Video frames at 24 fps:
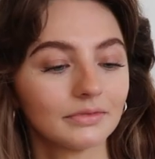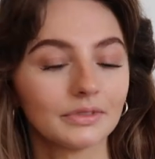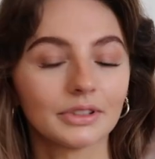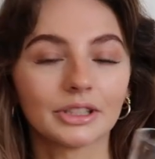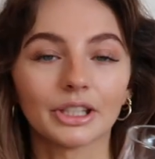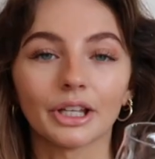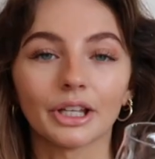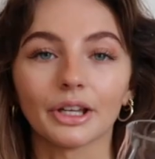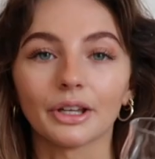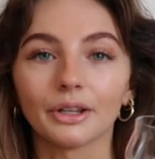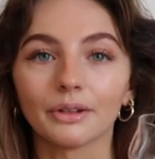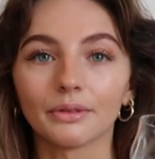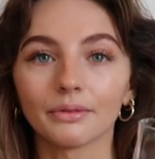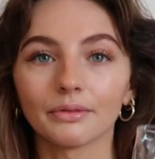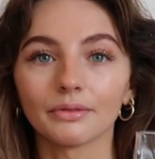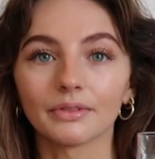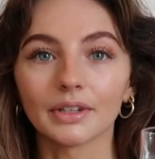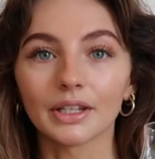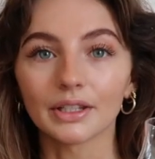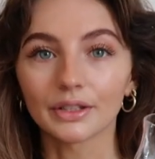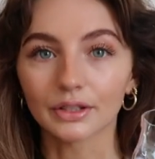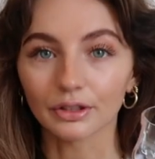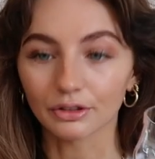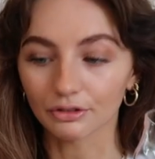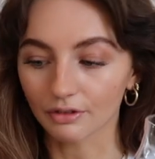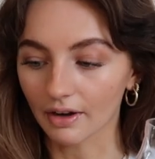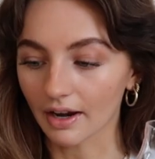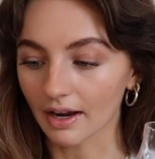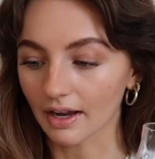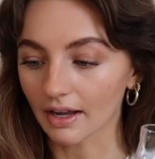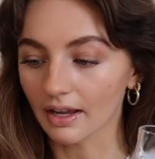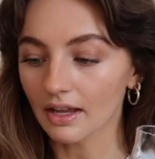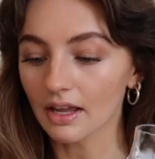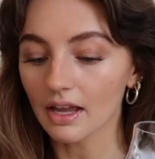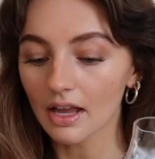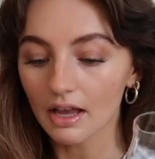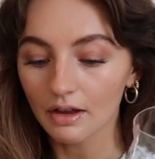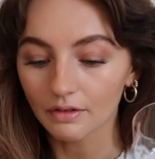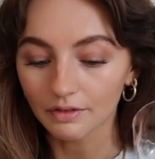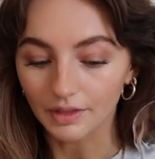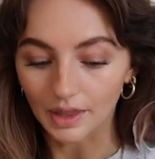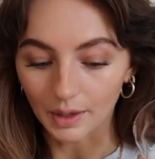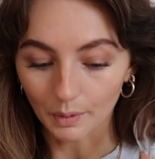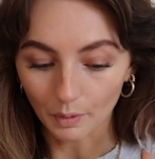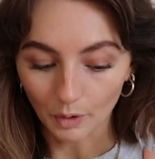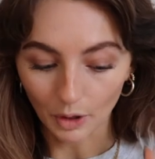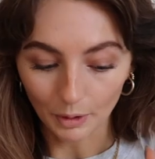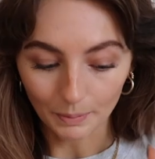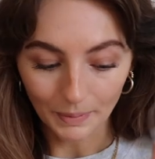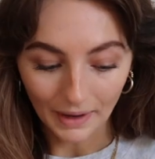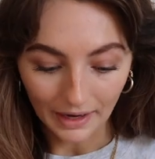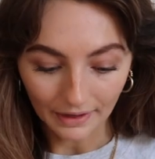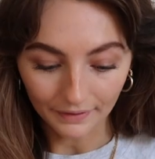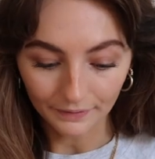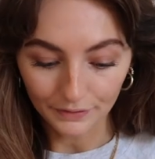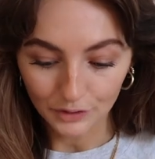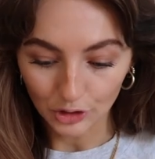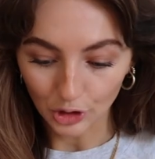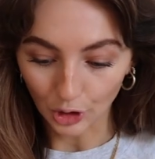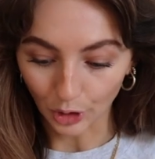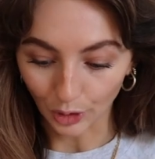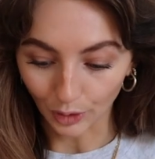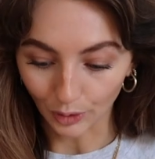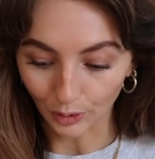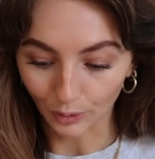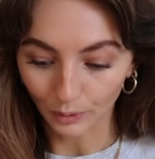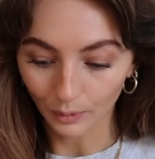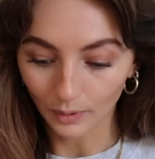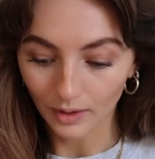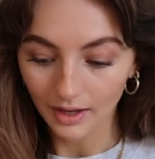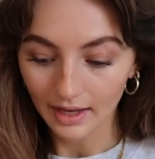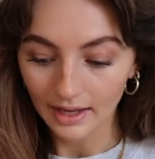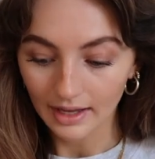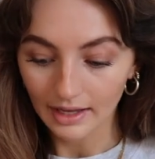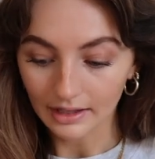So these are great. They were a pack of two.